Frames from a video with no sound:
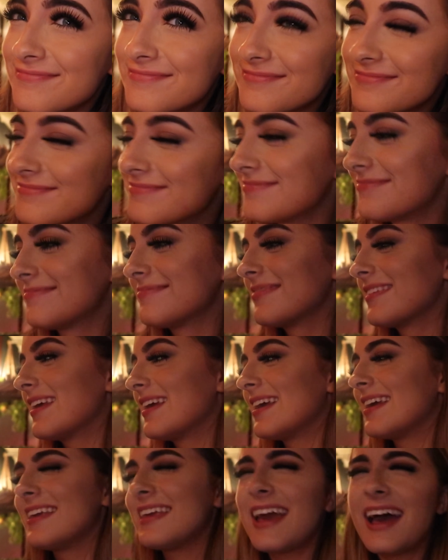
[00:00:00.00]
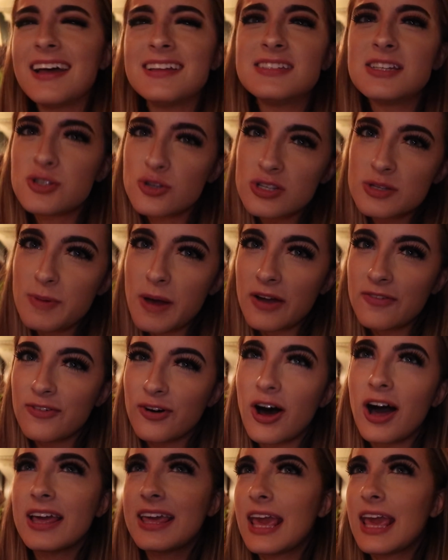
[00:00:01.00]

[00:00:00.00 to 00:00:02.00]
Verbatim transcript: So rude. Yeah, disrespectful. If I